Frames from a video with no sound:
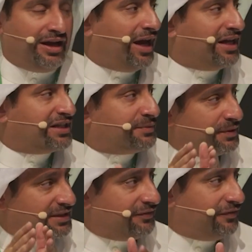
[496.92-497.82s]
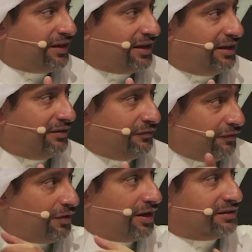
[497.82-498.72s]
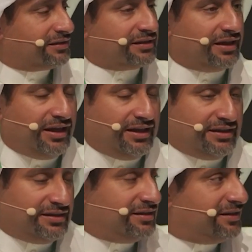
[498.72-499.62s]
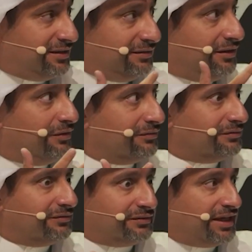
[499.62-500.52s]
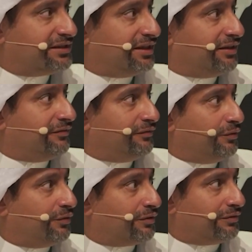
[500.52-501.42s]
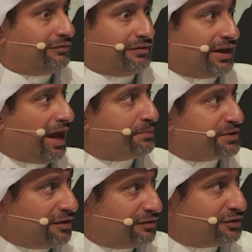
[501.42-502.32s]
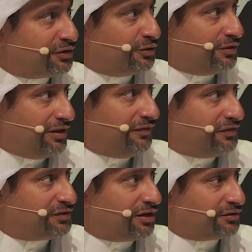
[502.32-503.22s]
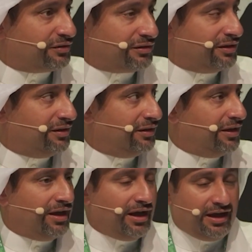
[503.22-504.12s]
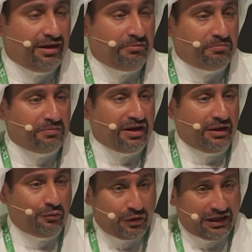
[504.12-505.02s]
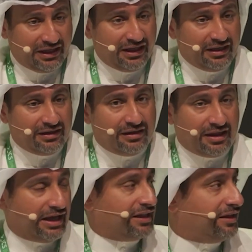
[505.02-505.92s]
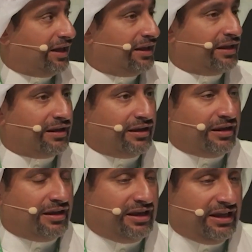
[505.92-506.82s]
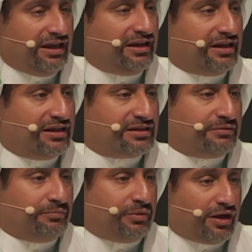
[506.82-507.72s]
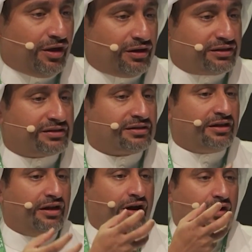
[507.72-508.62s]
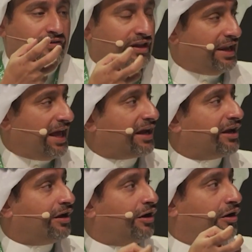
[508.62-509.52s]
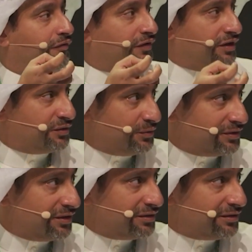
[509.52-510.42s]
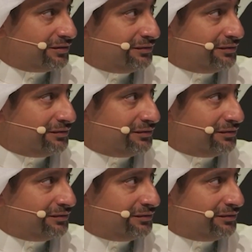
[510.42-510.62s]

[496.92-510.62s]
And specifically for us is, testing for gaps in our security infrastructure. We need that, and the need is because of the lack of resources,